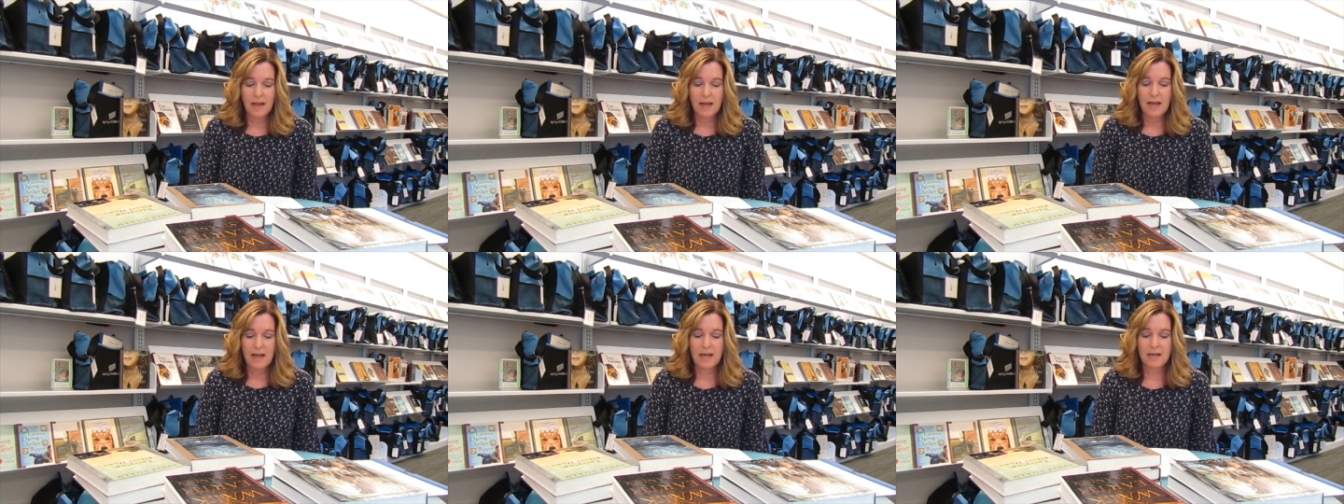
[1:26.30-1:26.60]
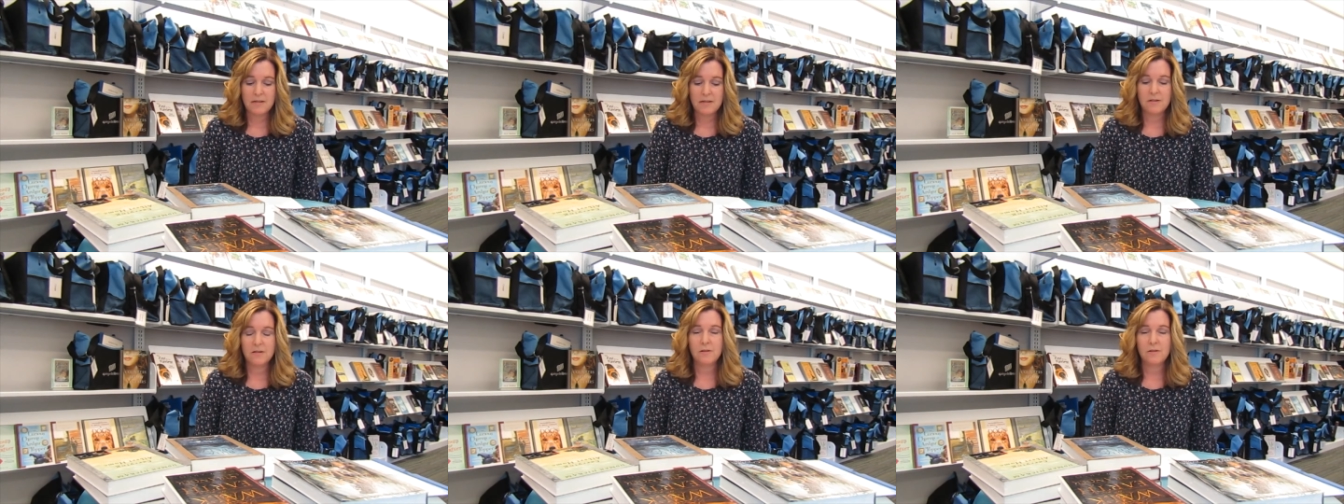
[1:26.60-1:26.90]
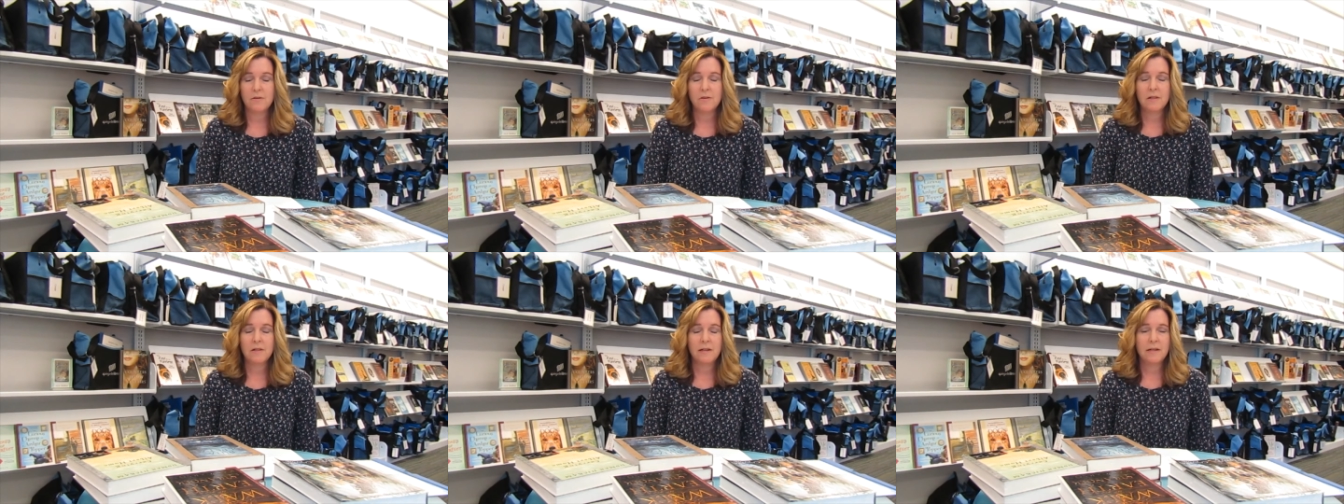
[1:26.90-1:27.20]
and
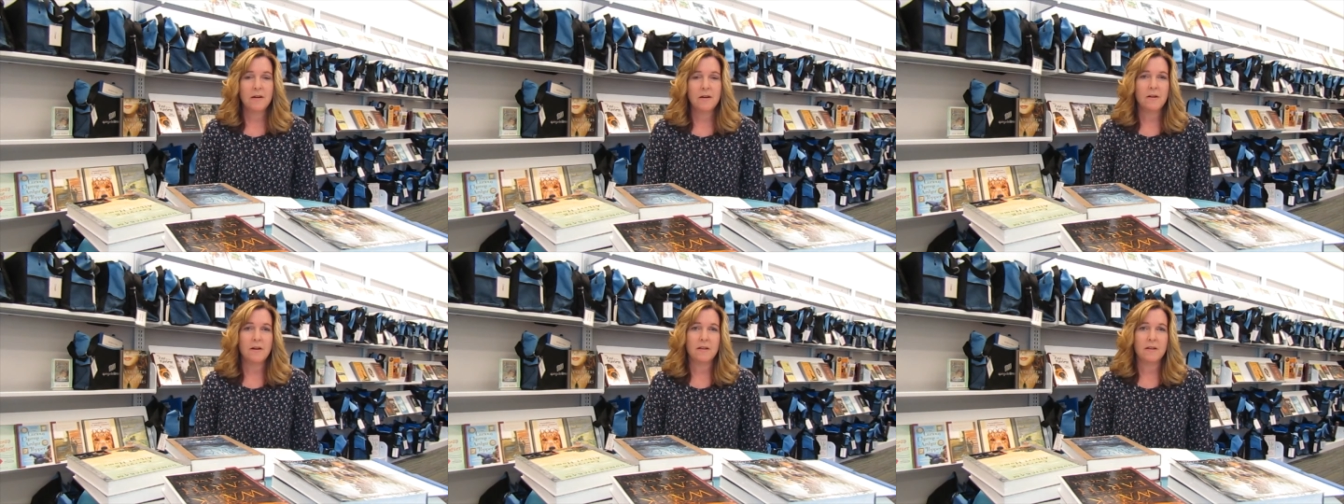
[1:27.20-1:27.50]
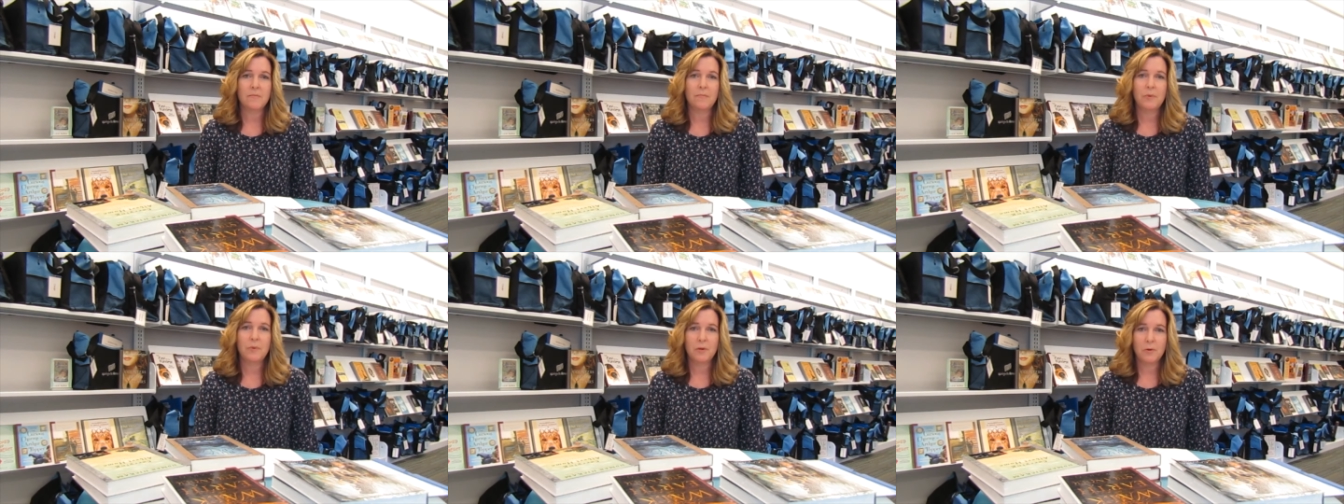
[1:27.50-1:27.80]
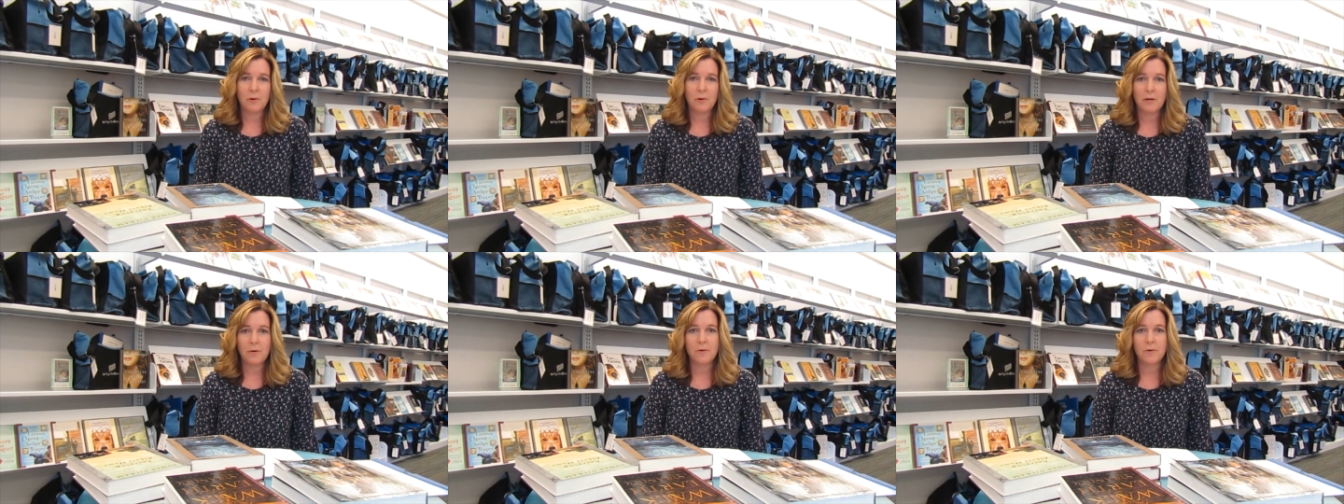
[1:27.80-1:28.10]
you click on
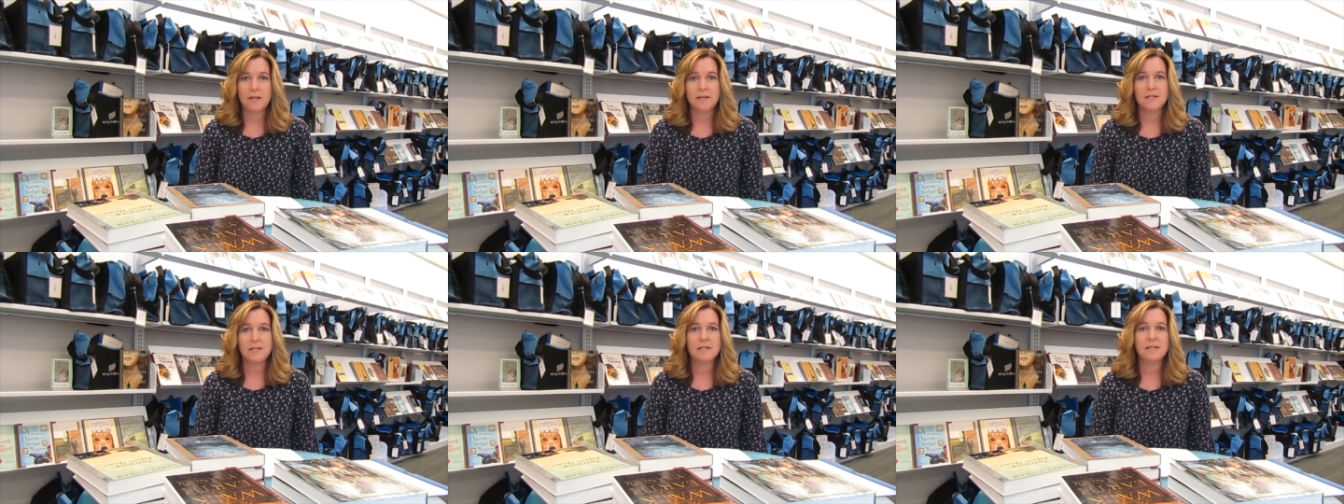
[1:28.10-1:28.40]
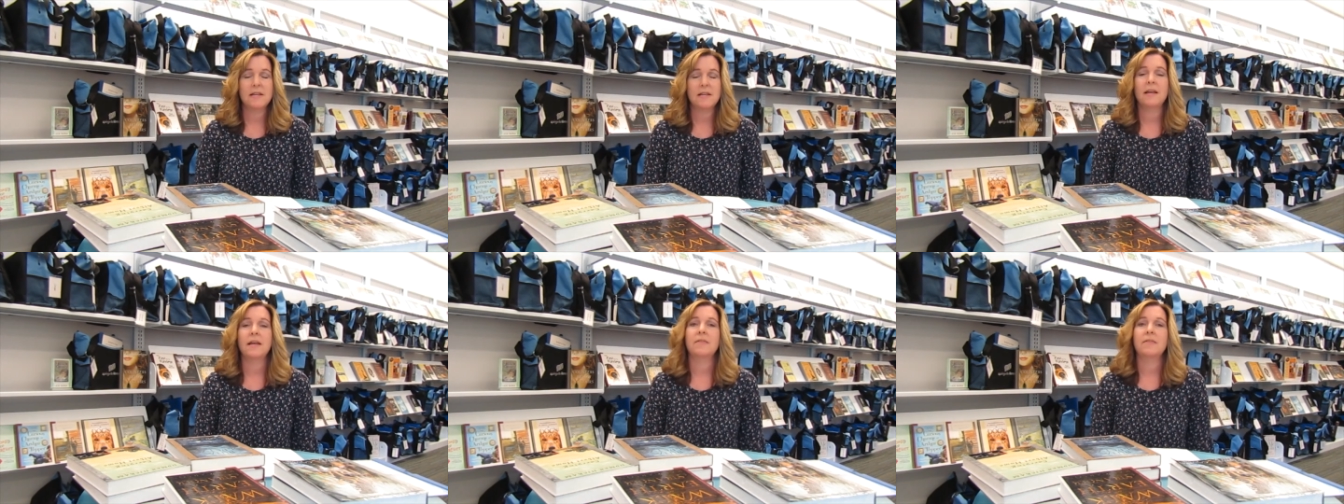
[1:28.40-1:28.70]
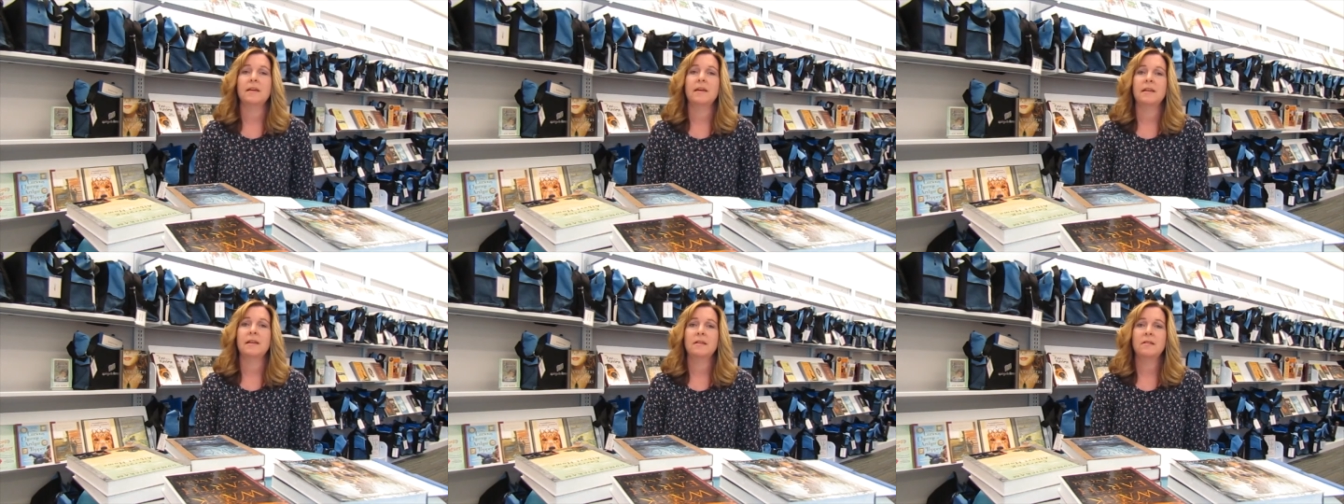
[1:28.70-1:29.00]
book request, and
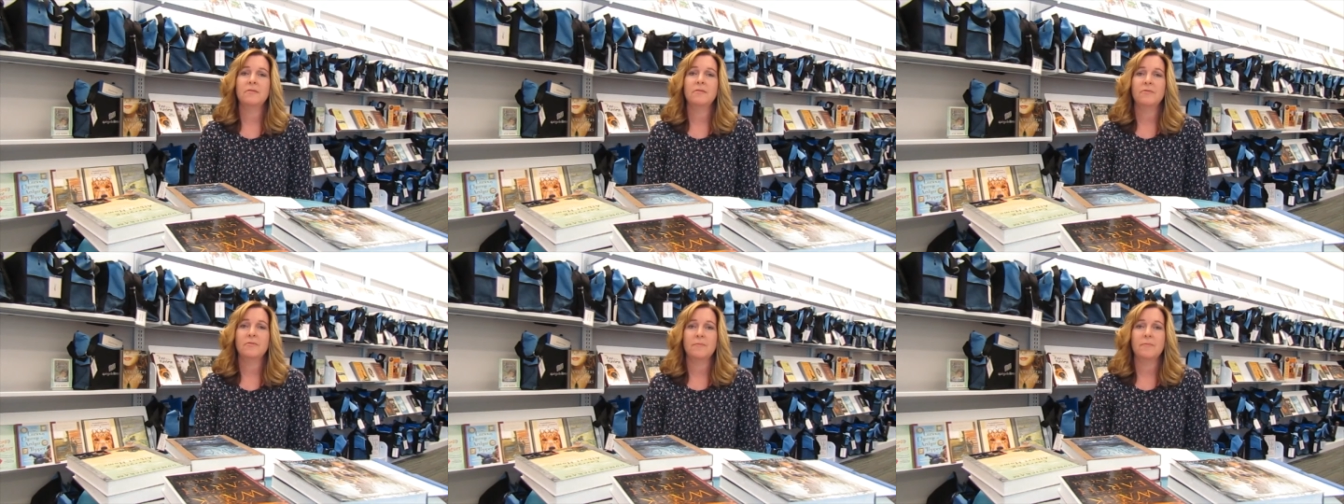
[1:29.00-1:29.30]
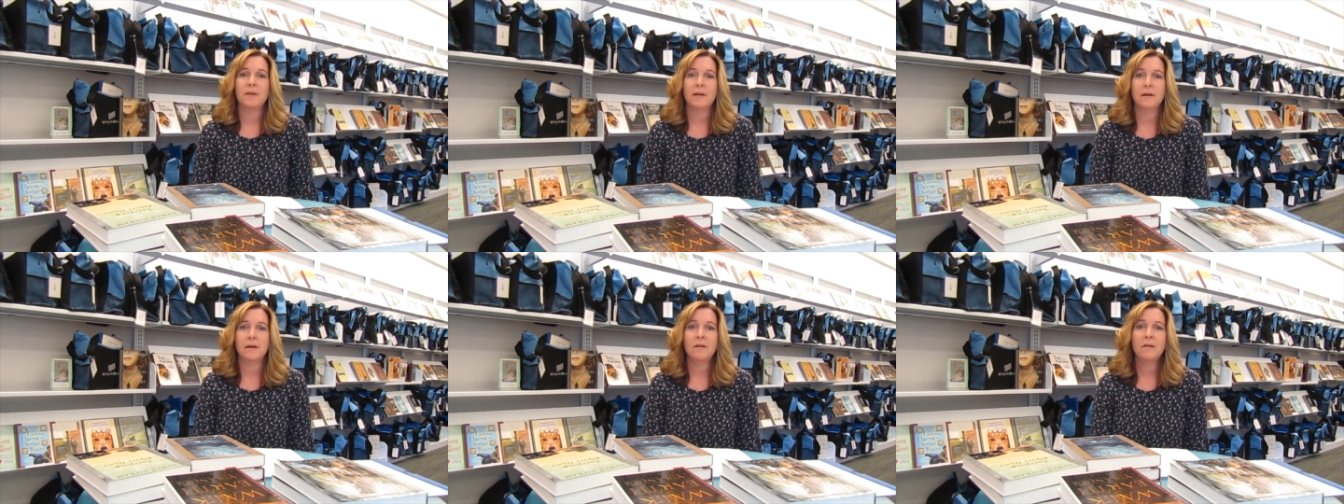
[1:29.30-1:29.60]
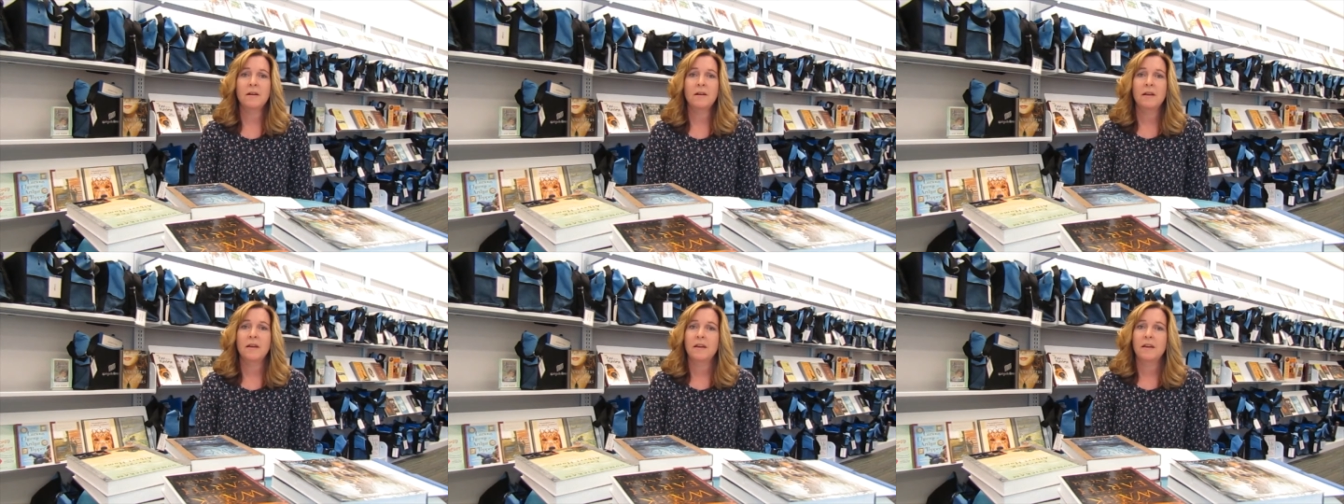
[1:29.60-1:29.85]
then from there,